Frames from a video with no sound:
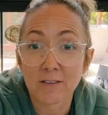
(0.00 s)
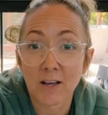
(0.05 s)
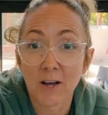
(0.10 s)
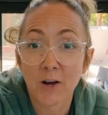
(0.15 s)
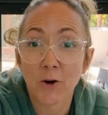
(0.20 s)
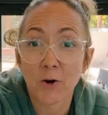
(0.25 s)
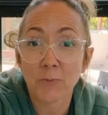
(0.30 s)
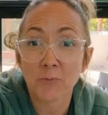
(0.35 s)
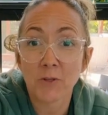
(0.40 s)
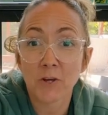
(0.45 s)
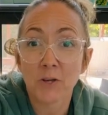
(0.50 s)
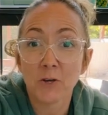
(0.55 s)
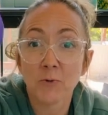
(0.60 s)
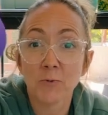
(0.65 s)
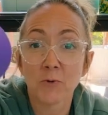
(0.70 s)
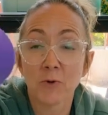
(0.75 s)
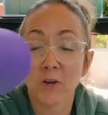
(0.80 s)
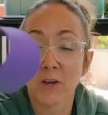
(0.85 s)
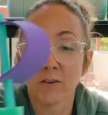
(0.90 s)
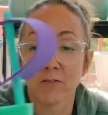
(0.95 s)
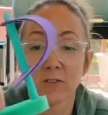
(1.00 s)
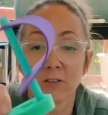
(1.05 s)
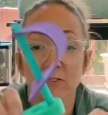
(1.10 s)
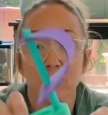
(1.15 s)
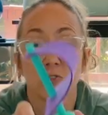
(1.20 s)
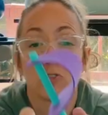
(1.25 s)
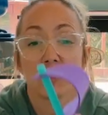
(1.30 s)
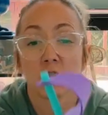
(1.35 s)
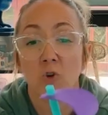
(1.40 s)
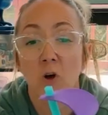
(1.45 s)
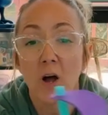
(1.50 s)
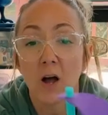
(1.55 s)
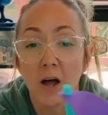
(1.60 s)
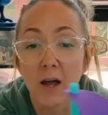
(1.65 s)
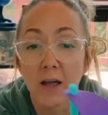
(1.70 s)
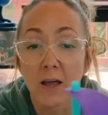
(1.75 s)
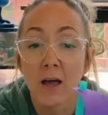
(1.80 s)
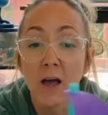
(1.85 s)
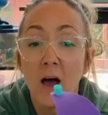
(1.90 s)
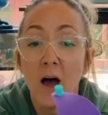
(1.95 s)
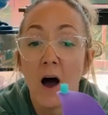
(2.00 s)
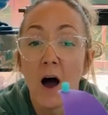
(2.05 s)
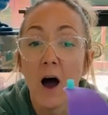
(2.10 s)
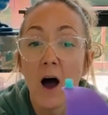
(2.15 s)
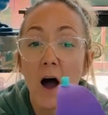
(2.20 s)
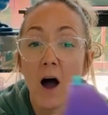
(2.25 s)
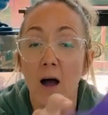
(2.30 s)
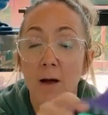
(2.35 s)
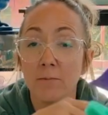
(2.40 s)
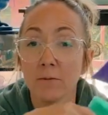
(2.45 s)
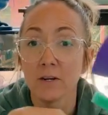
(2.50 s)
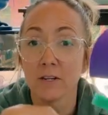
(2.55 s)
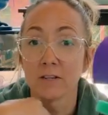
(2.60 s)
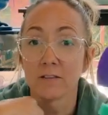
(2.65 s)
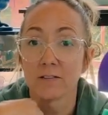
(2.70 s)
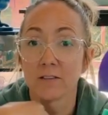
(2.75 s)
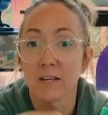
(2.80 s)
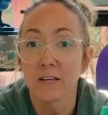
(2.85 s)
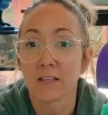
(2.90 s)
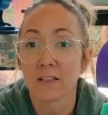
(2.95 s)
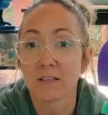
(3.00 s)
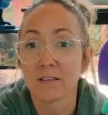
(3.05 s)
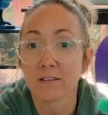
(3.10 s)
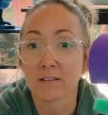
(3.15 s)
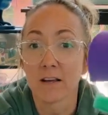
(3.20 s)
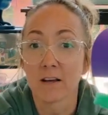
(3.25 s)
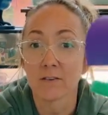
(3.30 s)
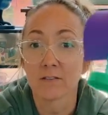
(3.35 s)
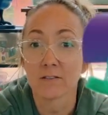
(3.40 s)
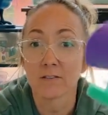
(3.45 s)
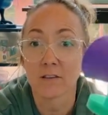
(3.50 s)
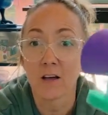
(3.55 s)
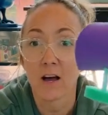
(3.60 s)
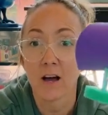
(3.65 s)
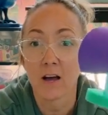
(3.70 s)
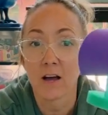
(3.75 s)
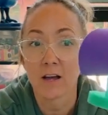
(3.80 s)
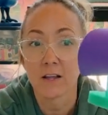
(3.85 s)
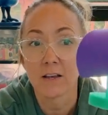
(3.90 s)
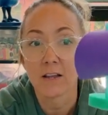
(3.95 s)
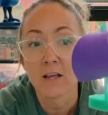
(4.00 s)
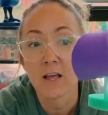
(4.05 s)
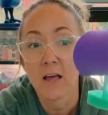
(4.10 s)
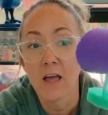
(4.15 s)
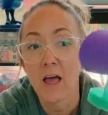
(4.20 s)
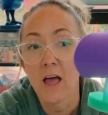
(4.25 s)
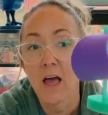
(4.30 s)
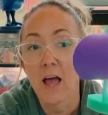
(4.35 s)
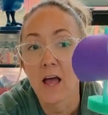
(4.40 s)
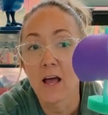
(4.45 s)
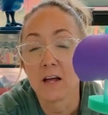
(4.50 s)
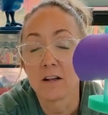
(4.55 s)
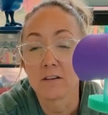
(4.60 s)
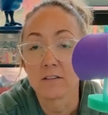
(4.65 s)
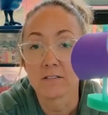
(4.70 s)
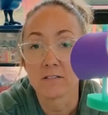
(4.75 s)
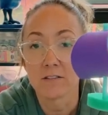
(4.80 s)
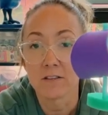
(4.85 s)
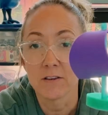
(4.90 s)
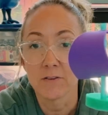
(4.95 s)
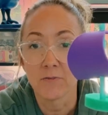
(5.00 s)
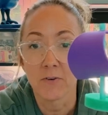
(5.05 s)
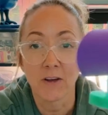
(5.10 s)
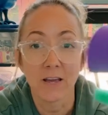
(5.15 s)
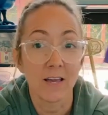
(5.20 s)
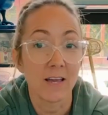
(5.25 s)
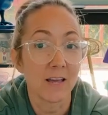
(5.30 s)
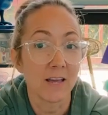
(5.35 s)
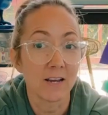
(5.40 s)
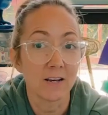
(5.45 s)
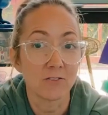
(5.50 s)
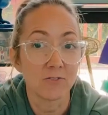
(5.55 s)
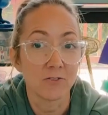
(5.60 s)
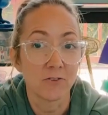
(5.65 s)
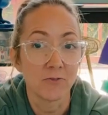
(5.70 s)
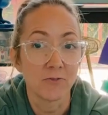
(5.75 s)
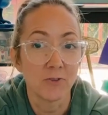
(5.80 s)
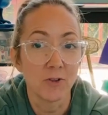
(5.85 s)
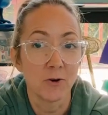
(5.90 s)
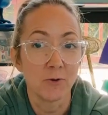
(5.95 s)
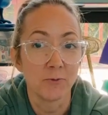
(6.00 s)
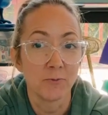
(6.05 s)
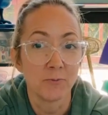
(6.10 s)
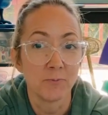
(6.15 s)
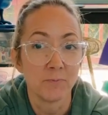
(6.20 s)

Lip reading: I hope that you will give this a try. I'm gonna take this outside and see if I can get it to float.